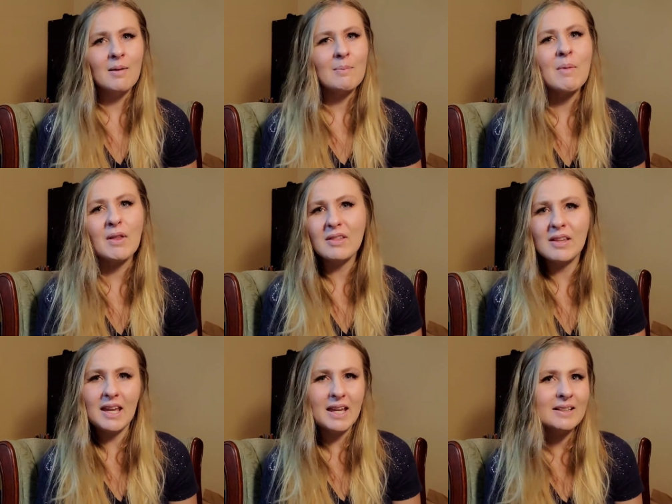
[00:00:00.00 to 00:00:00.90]

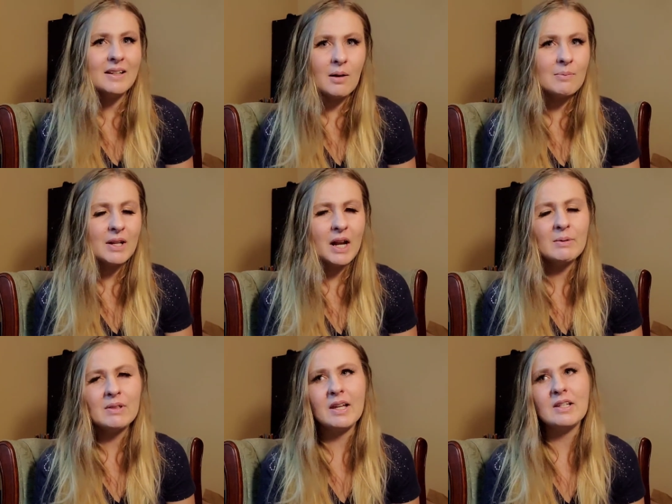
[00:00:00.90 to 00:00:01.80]
monthly income that I
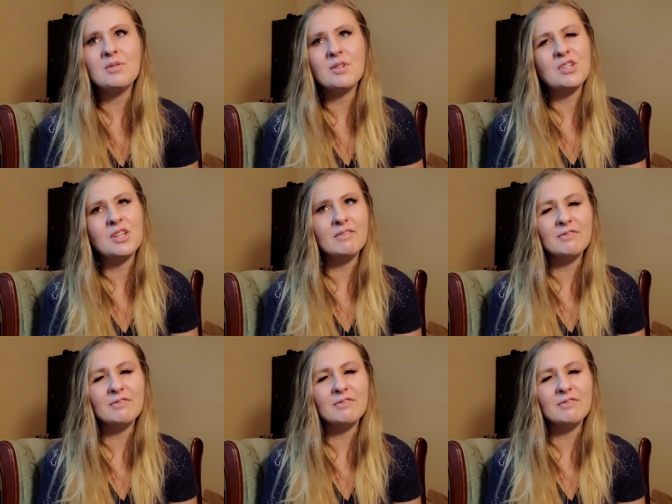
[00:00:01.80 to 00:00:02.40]
would like to achieve